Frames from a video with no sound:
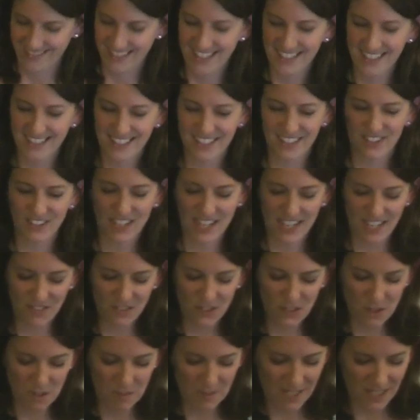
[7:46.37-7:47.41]
And it's still kind of
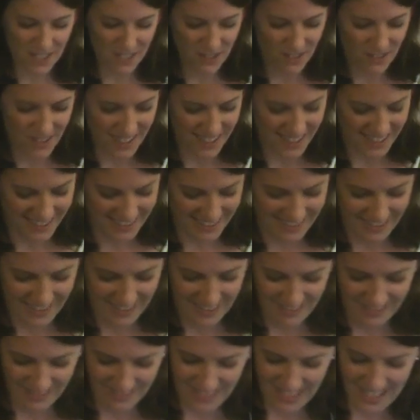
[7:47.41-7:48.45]
new to me to do this
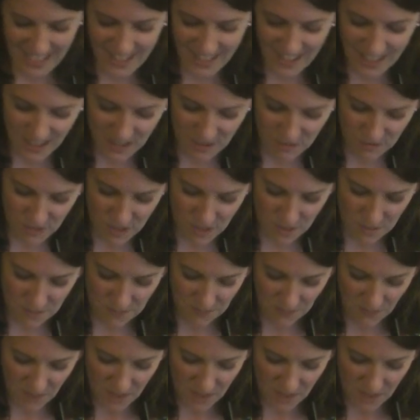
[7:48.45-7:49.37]
and I like the flow.